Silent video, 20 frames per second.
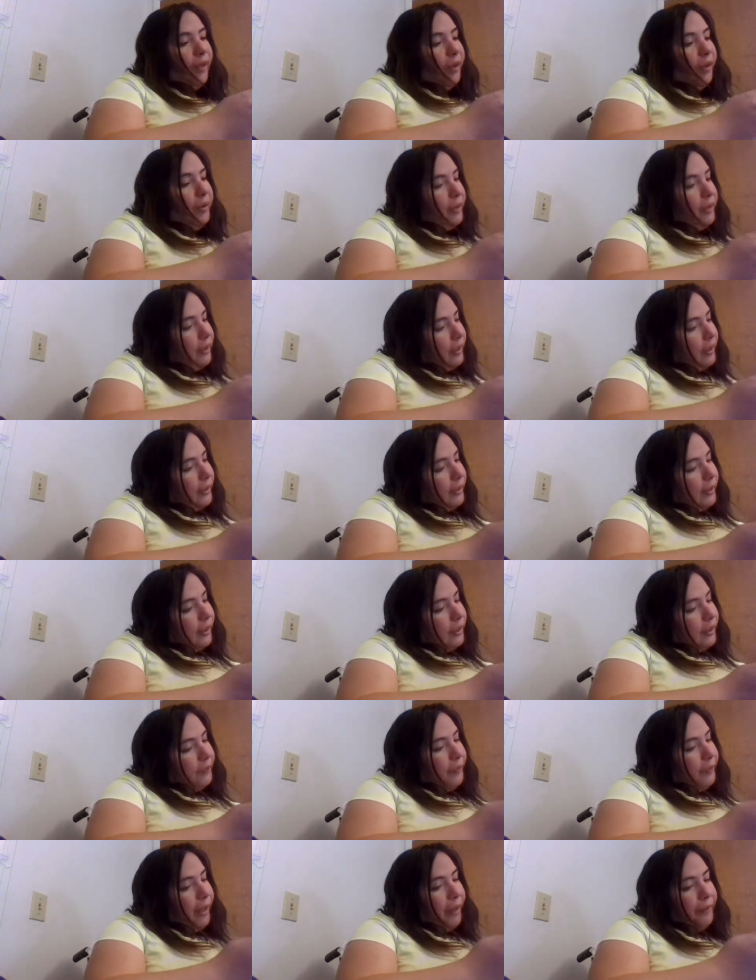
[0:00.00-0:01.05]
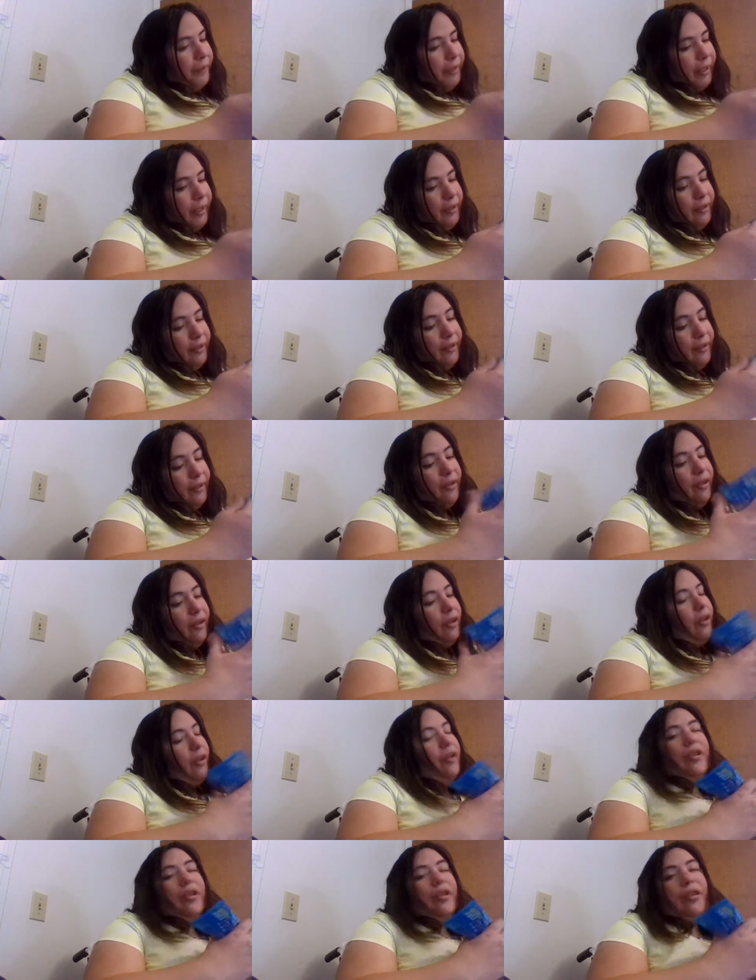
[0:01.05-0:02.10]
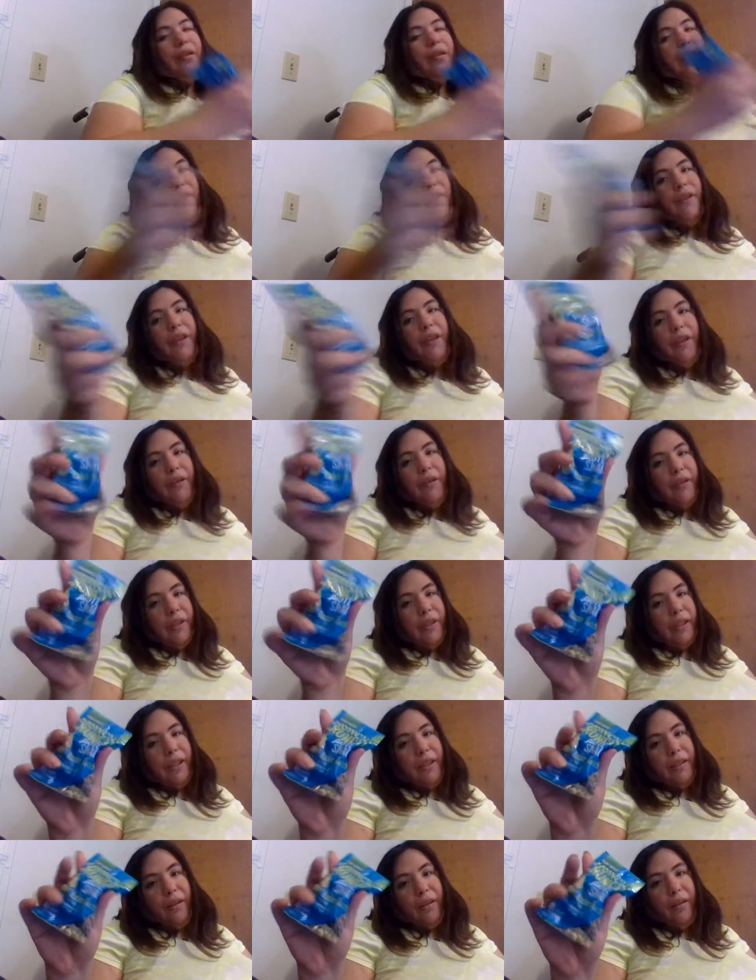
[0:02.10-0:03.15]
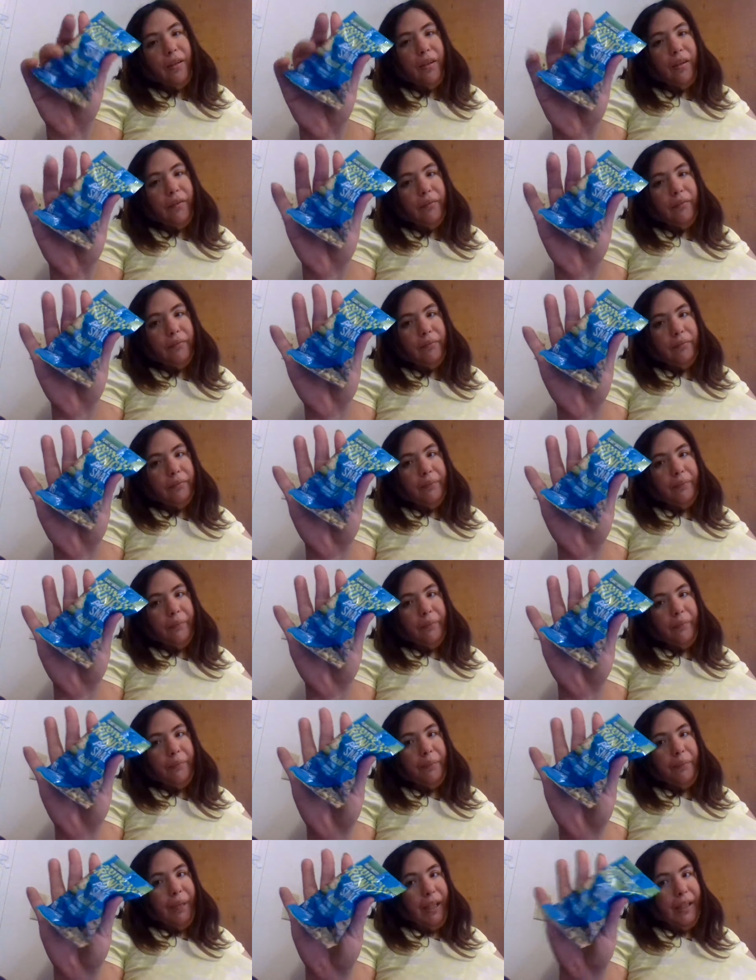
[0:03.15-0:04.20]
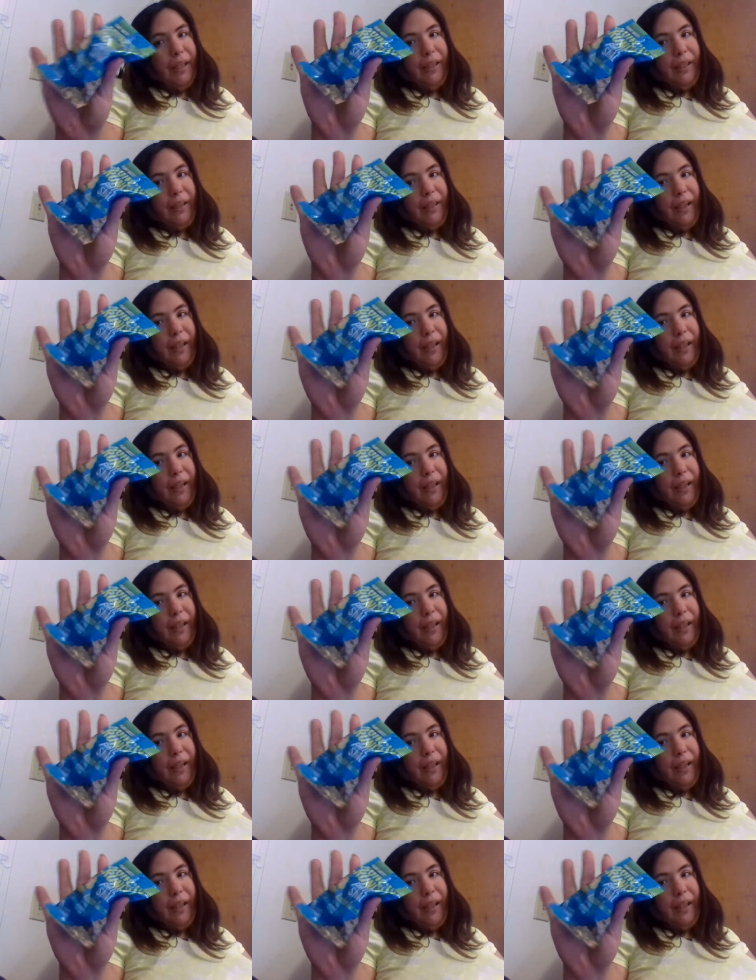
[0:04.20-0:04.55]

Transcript: It says that it's plant-based. So even though these are beans and